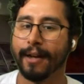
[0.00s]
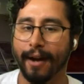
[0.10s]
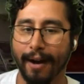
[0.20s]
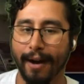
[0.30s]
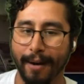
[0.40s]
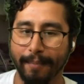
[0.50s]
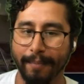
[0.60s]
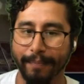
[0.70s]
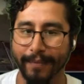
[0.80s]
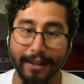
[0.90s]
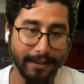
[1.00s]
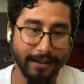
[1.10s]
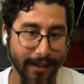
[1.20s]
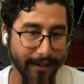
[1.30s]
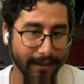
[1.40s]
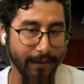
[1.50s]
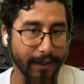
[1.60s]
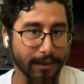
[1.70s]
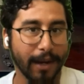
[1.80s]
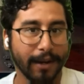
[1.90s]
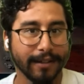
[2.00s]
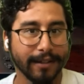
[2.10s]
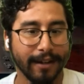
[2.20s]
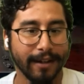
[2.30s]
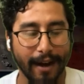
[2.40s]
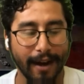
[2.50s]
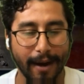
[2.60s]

And this is like the finished product.